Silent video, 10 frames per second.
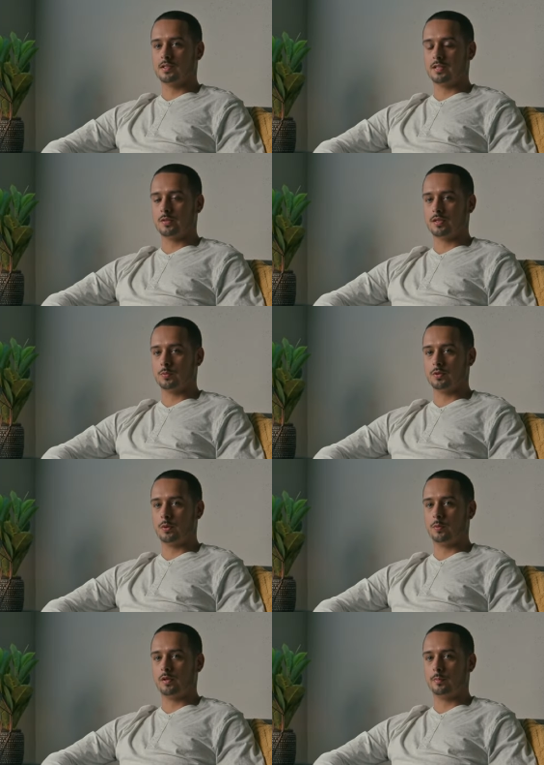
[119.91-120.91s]
serious was
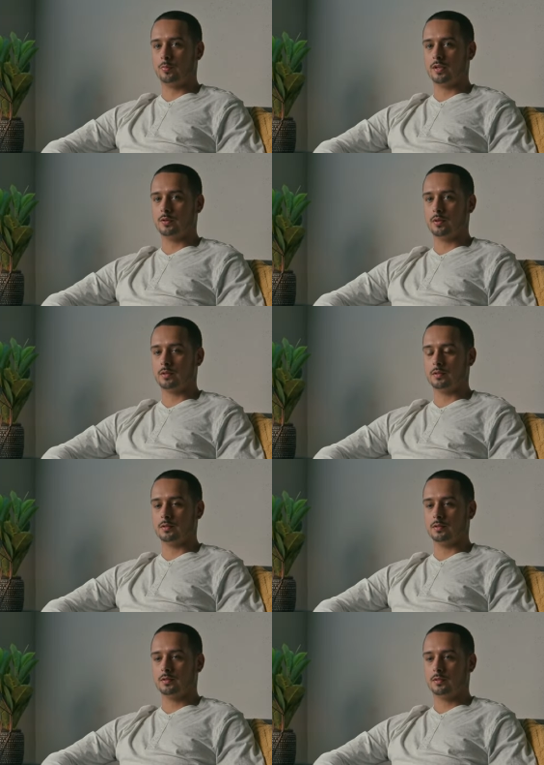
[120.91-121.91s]
going on pretty
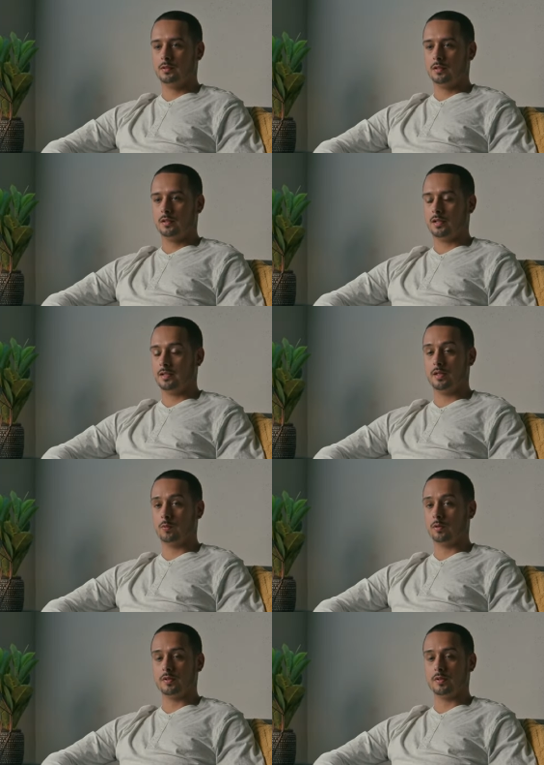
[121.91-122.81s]
quickly, and I didn't want